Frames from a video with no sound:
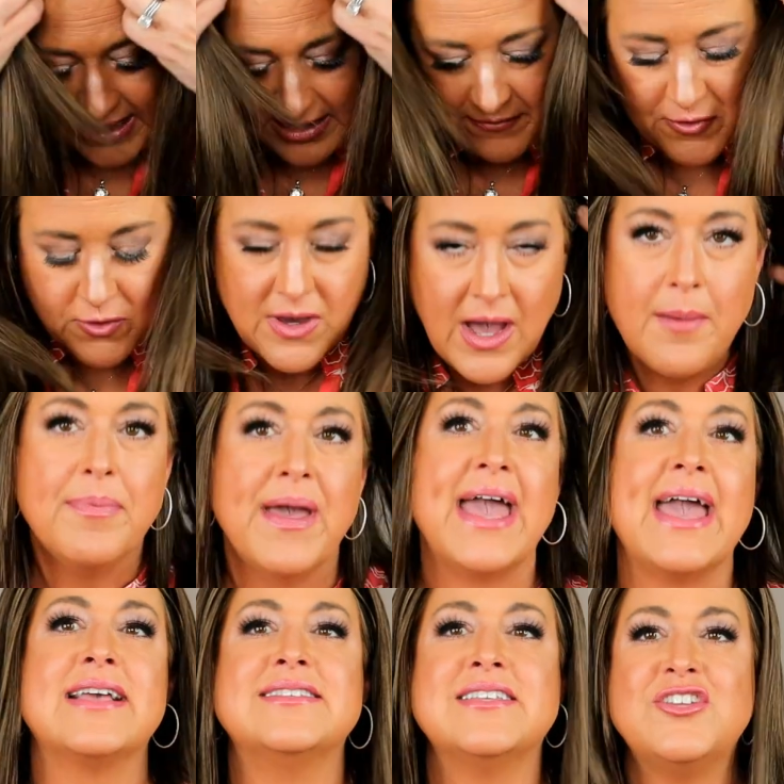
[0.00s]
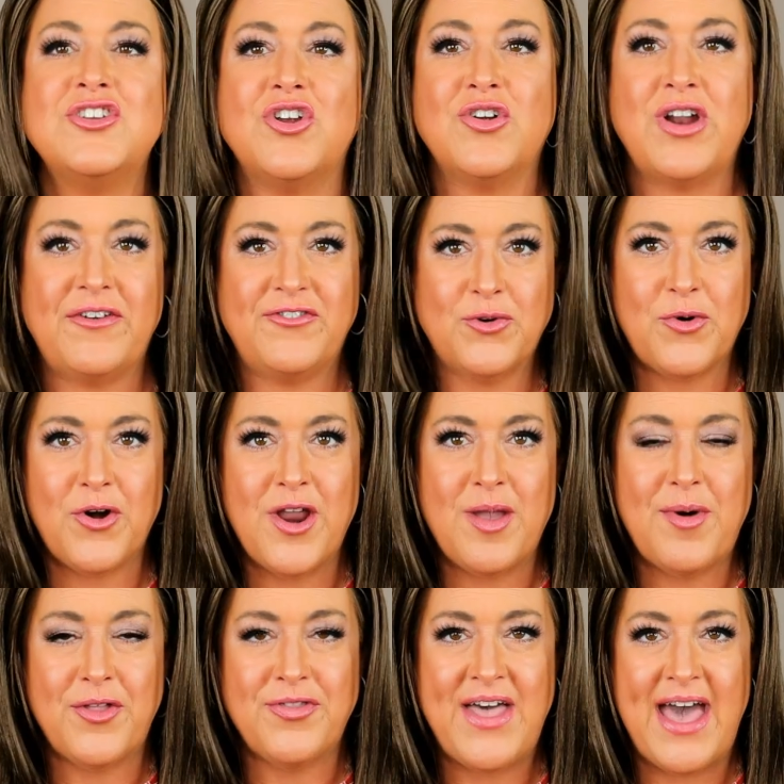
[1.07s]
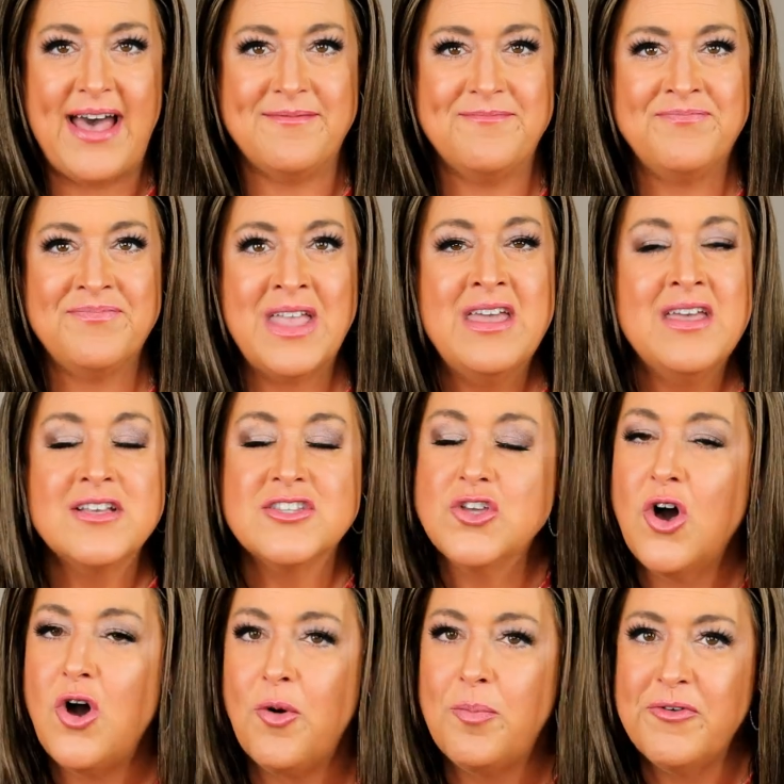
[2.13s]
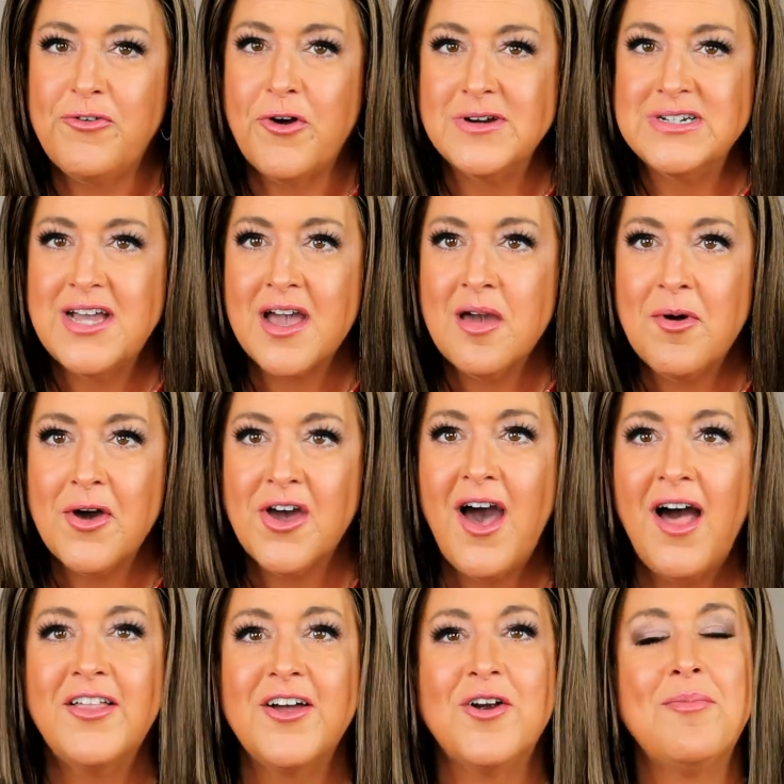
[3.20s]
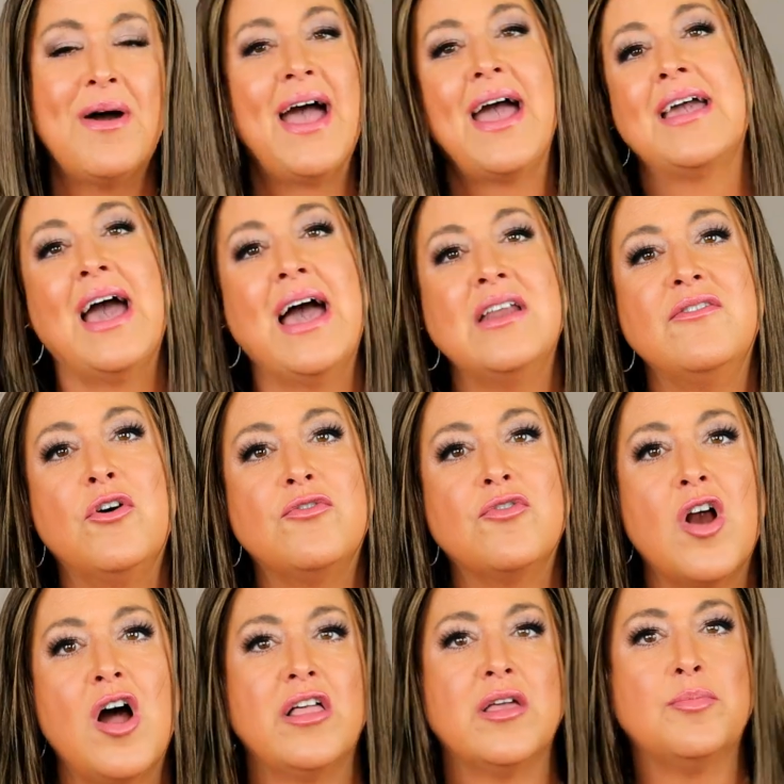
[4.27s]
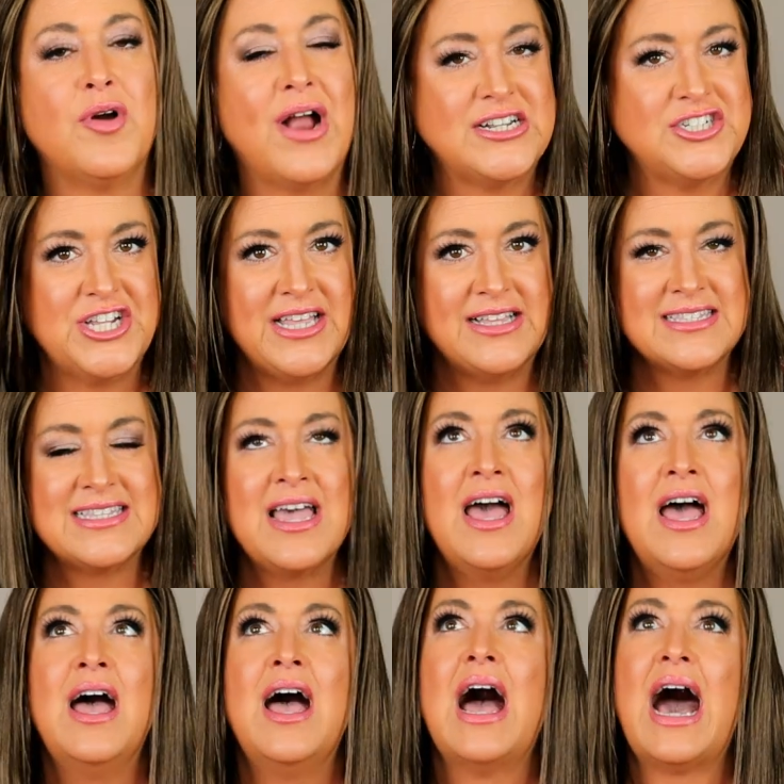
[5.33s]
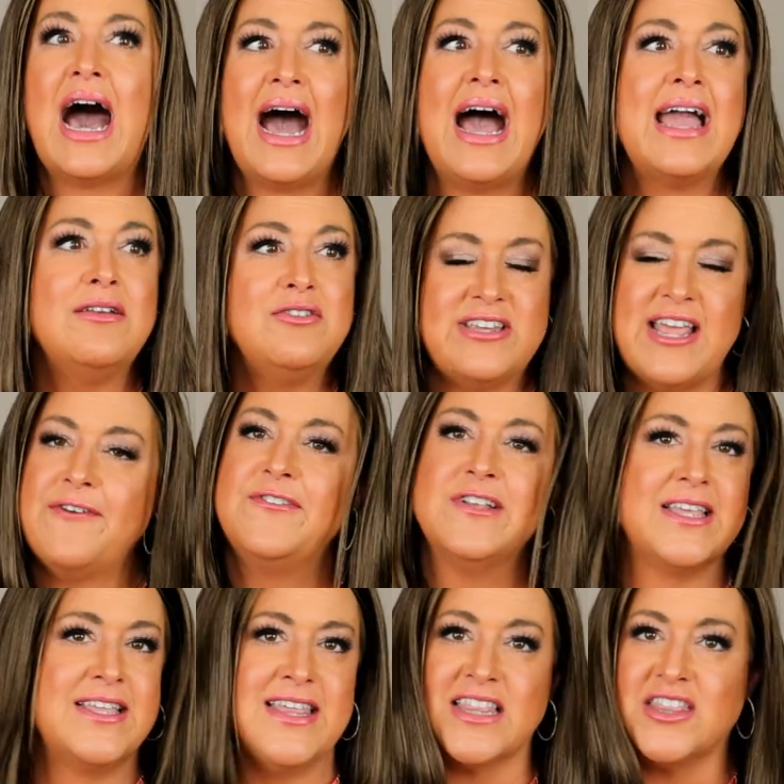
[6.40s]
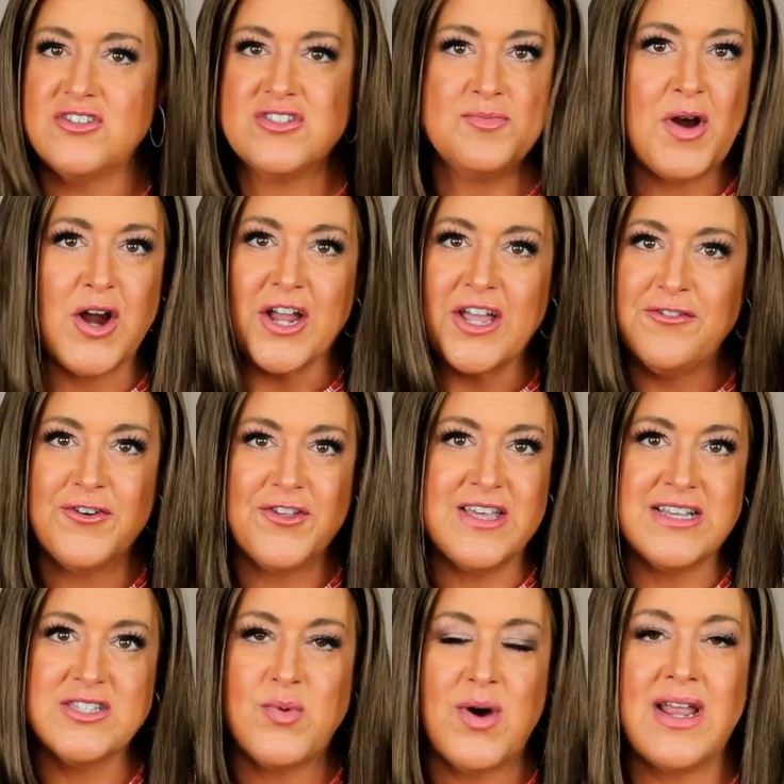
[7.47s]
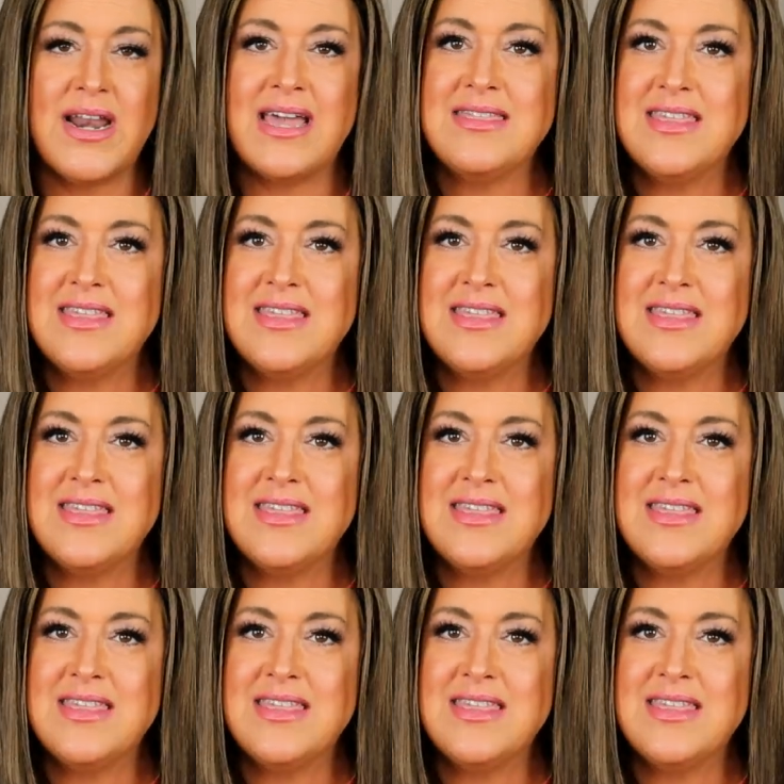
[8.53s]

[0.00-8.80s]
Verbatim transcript: And if you cut bangs, then you don't have to worry about that. So before we talk about color, my kind of overall impressions. I definitely think there's a market for this one.